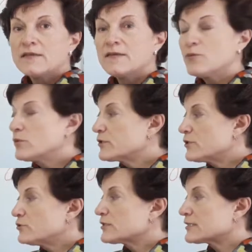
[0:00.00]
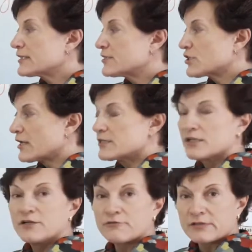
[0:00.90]
they will use such
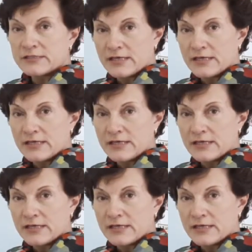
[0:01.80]
categories